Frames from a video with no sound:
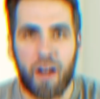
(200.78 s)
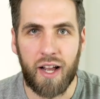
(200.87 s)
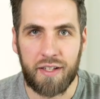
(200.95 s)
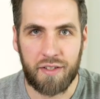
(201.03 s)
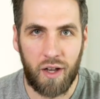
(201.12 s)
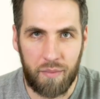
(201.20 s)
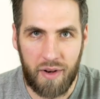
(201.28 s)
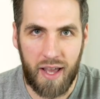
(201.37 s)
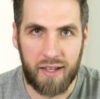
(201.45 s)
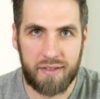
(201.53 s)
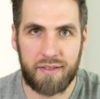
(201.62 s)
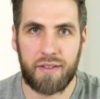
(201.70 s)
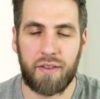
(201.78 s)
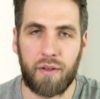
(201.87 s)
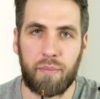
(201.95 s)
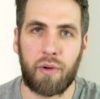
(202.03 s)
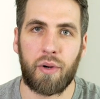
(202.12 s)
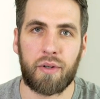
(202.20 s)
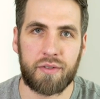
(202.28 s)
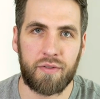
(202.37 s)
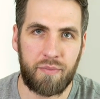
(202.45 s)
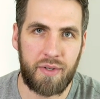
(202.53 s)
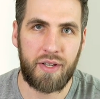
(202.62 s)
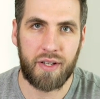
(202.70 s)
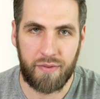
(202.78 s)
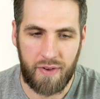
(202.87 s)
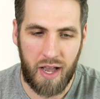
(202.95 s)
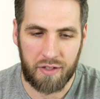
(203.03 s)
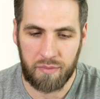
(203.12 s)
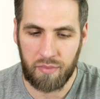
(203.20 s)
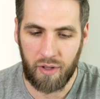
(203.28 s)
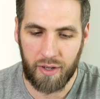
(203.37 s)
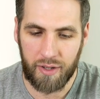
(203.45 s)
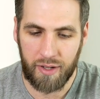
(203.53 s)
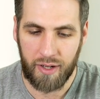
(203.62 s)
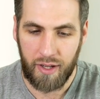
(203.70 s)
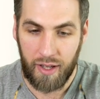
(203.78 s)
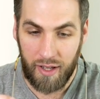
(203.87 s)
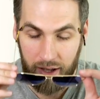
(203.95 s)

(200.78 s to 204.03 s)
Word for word: All right guys, up next, the perks of being a fashion blogger.